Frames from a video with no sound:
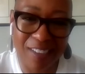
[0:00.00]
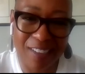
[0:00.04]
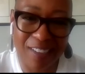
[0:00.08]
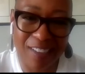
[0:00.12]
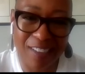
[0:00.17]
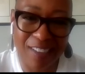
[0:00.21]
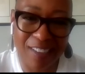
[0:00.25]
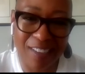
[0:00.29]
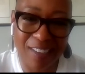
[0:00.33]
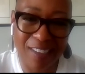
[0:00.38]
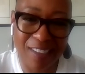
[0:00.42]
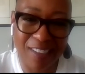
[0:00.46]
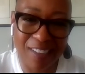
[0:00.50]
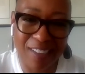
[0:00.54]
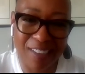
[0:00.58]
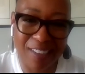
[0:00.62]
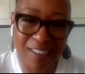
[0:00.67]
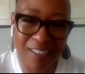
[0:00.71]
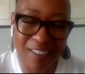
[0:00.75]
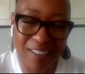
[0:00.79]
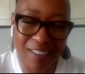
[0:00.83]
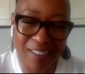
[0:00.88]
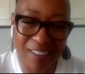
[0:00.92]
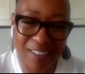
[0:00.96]

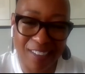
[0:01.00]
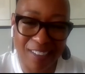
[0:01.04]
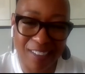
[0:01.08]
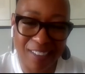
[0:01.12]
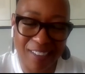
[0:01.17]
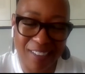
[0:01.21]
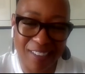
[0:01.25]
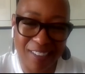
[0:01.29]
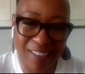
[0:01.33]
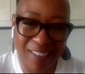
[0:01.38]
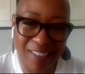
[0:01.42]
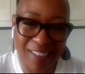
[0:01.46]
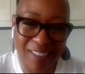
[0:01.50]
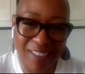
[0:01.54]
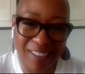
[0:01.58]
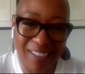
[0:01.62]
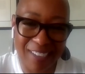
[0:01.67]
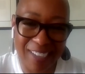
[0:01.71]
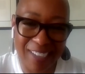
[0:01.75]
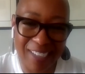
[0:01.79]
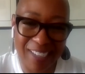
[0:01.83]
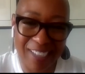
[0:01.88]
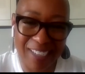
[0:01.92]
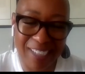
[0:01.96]

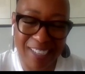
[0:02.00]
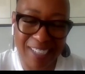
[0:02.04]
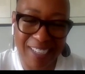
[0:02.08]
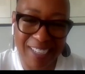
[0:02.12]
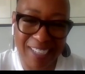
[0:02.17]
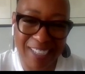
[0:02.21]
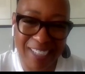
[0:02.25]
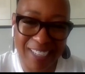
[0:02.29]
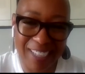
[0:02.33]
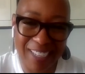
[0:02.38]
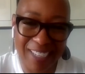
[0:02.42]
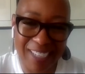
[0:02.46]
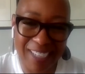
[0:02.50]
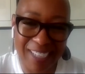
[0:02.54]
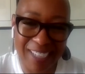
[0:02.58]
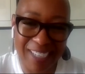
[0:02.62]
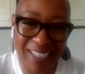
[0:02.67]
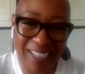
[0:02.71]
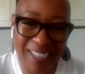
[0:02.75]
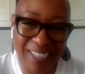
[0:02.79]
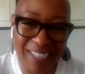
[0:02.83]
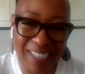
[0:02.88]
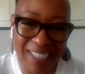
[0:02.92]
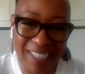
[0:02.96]

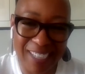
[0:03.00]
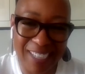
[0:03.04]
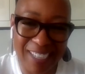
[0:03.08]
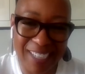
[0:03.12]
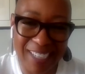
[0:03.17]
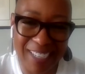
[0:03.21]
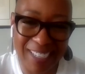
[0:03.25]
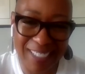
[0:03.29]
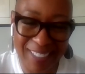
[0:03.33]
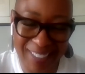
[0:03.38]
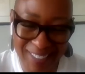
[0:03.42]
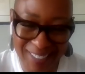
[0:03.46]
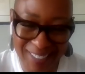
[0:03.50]
The person shown says nothing.